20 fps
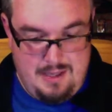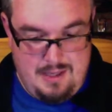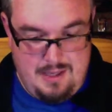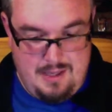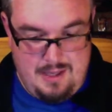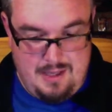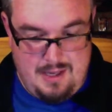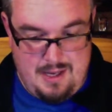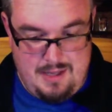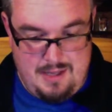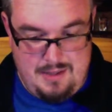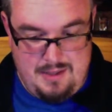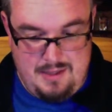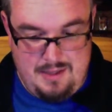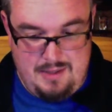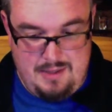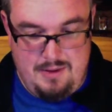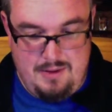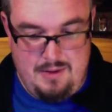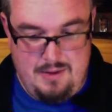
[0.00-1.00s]
Again, the
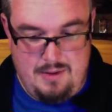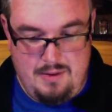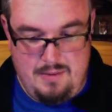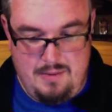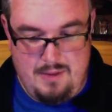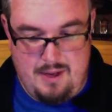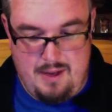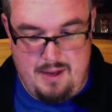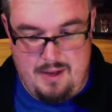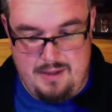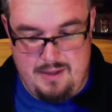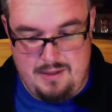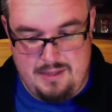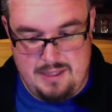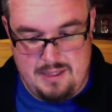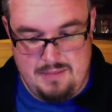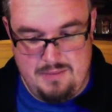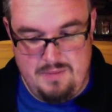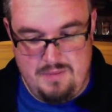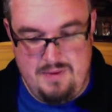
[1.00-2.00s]

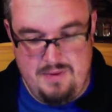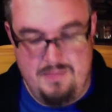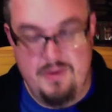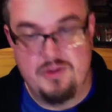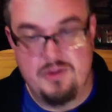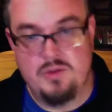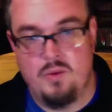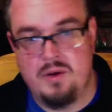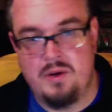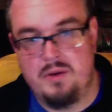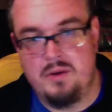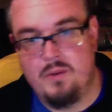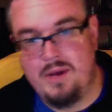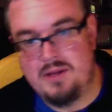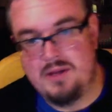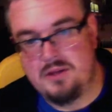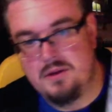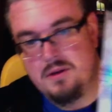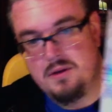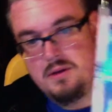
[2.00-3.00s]
6-movie Most Wanted
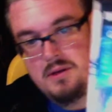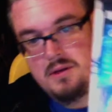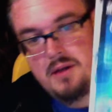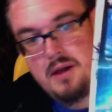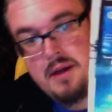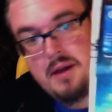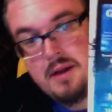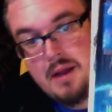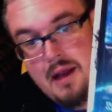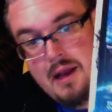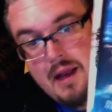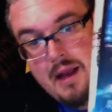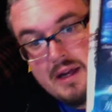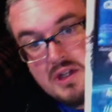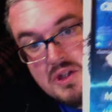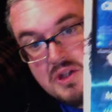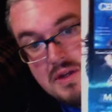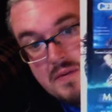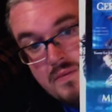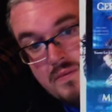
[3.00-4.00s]
Western
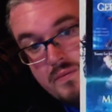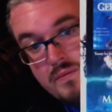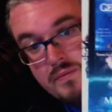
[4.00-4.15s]
collection